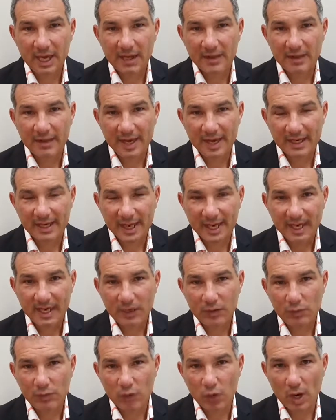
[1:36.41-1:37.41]
that any
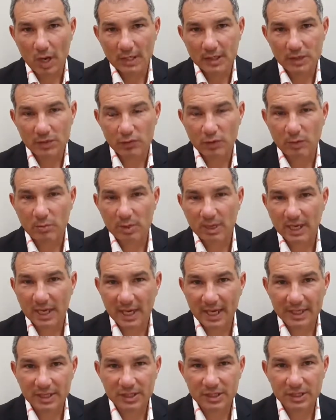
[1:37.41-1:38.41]
rights or
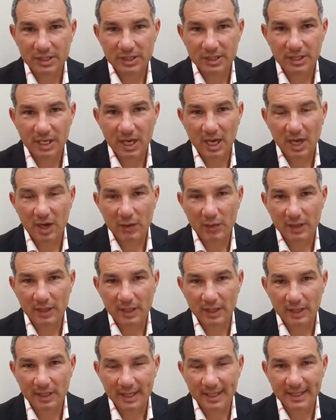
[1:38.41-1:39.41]
obligations that are
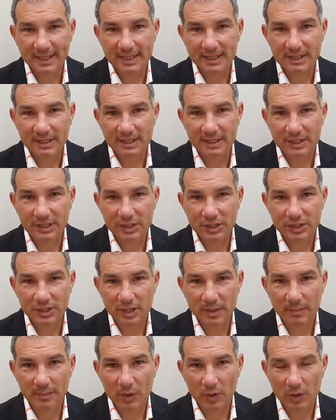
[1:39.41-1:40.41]
owing are contingent
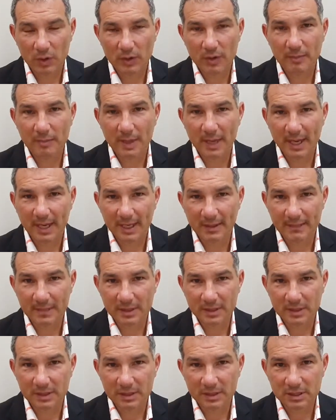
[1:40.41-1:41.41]
upon
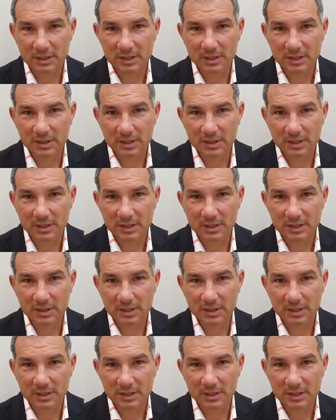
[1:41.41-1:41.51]
payments.